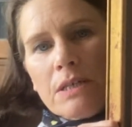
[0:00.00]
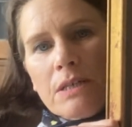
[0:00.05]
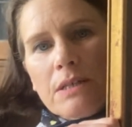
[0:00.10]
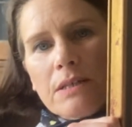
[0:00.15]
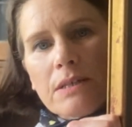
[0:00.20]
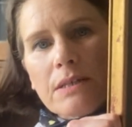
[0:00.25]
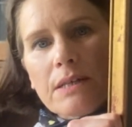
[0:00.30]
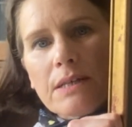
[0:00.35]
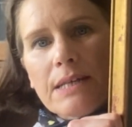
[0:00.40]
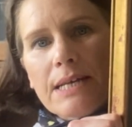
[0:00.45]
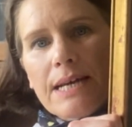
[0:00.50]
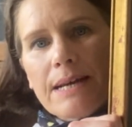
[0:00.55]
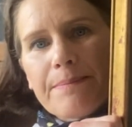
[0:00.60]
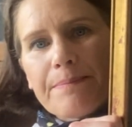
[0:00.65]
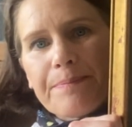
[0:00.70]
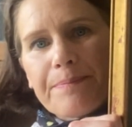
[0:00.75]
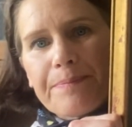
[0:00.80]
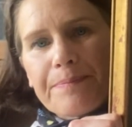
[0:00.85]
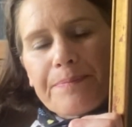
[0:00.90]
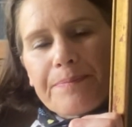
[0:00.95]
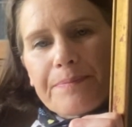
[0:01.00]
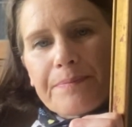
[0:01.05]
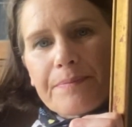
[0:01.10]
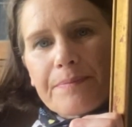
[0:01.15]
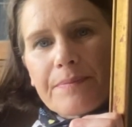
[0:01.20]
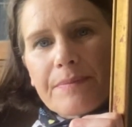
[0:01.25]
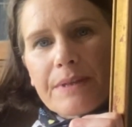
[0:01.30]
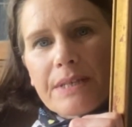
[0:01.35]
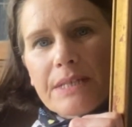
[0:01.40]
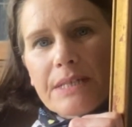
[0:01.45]
So yeah,
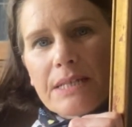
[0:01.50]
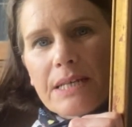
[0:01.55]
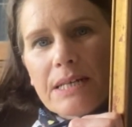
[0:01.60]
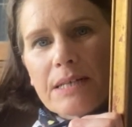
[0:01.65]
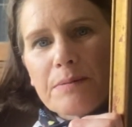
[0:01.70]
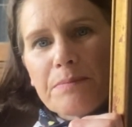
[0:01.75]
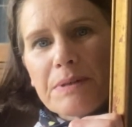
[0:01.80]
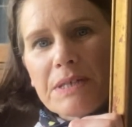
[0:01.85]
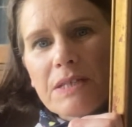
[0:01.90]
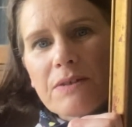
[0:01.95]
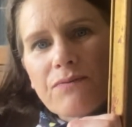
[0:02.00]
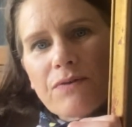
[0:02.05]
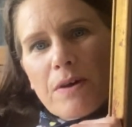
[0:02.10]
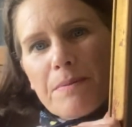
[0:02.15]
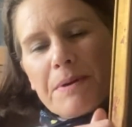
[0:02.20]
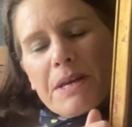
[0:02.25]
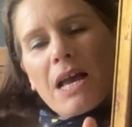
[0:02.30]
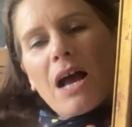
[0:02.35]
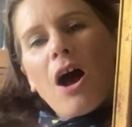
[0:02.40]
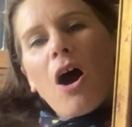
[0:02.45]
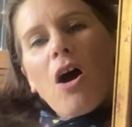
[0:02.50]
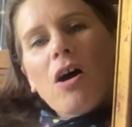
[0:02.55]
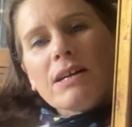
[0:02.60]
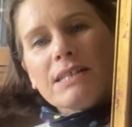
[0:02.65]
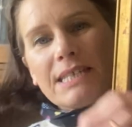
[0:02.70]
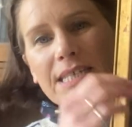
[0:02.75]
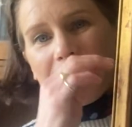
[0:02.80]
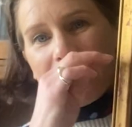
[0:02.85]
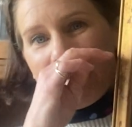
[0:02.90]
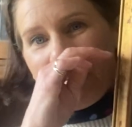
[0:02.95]
second piece framing.
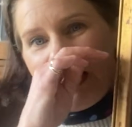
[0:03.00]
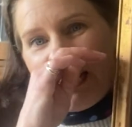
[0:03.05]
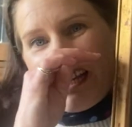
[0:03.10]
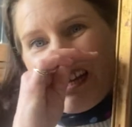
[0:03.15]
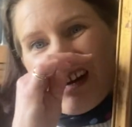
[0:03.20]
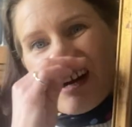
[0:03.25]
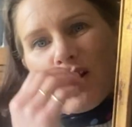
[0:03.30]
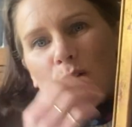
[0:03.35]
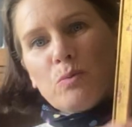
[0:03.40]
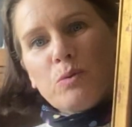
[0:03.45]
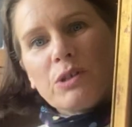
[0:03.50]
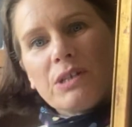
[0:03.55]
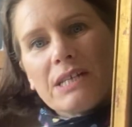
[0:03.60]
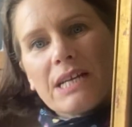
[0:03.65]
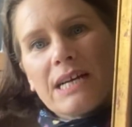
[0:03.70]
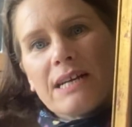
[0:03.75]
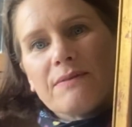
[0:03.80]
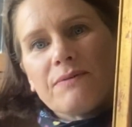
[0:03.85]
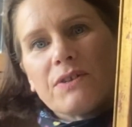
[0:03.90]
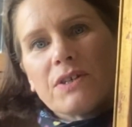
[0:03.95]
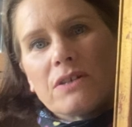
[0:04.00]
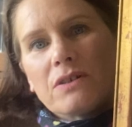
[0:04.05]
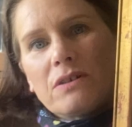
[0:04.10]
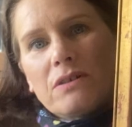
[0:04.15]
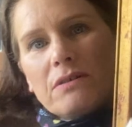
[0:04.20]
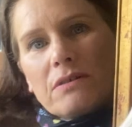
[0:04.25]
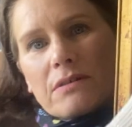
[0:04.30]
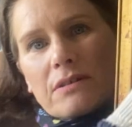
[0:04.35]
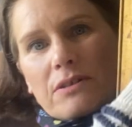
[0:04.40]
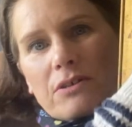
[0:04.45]
Ideally, I wouldn't have such
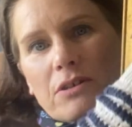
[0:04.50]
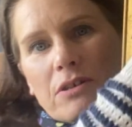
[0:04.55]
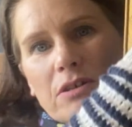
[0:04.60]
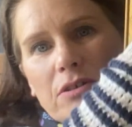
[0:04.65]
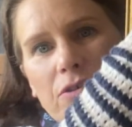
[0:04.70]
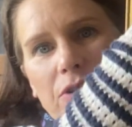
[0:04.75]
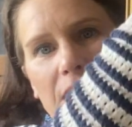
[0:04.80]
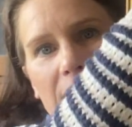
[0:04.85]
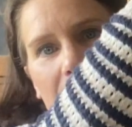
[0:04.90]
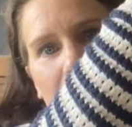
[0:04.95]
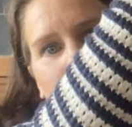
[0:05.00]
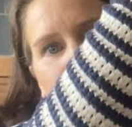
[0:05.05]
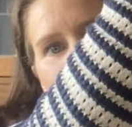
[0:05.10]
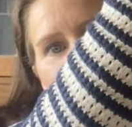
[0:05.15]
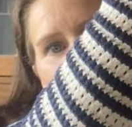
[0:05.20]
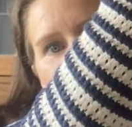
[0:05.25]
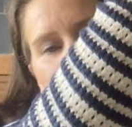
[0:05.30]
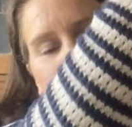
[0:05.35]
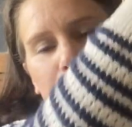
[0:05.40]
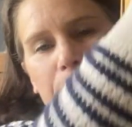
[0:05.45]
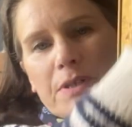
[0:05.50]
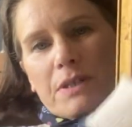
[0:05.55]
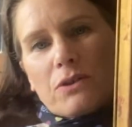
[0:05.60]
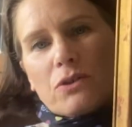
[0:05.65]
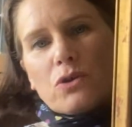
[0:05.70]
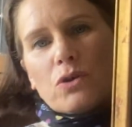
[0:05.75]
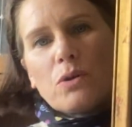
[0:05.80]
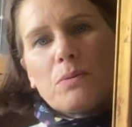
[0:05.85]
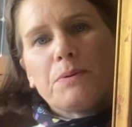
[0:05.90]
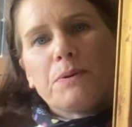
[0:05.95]
large gaps at the
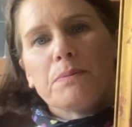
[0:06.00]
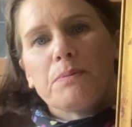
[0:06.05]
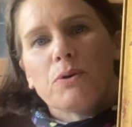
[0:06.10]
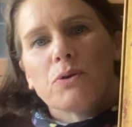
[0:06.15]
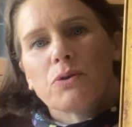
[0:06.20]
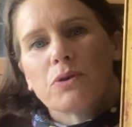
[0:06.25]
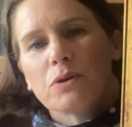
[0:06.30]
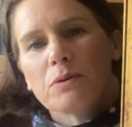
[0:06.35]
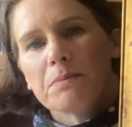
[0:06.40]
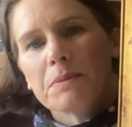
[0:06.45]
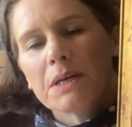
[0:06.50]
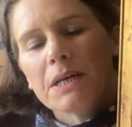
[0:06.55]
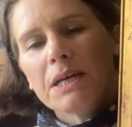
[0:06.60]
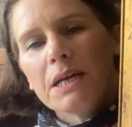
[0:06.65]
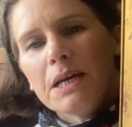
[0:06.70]
top and the bottom,